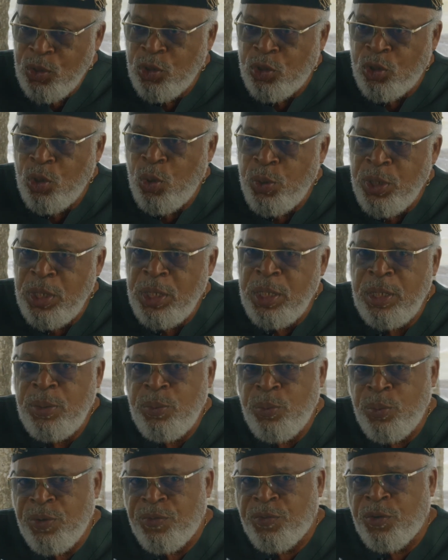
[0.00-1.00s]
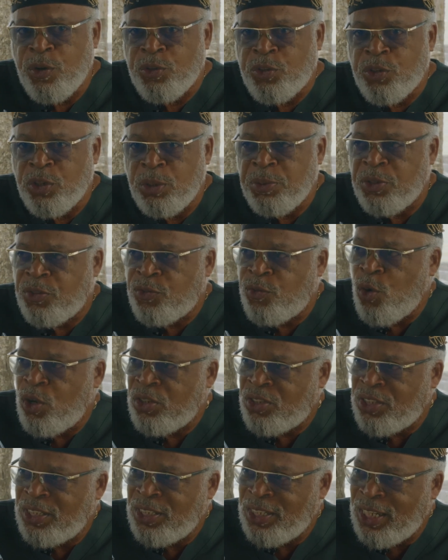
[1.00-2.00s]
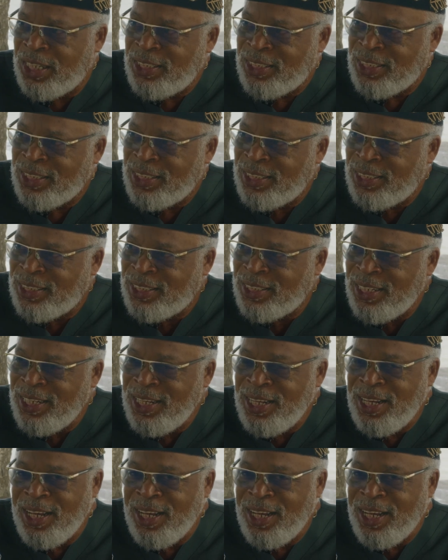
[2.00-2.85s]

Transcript: So we refer to them as forts and dungeons,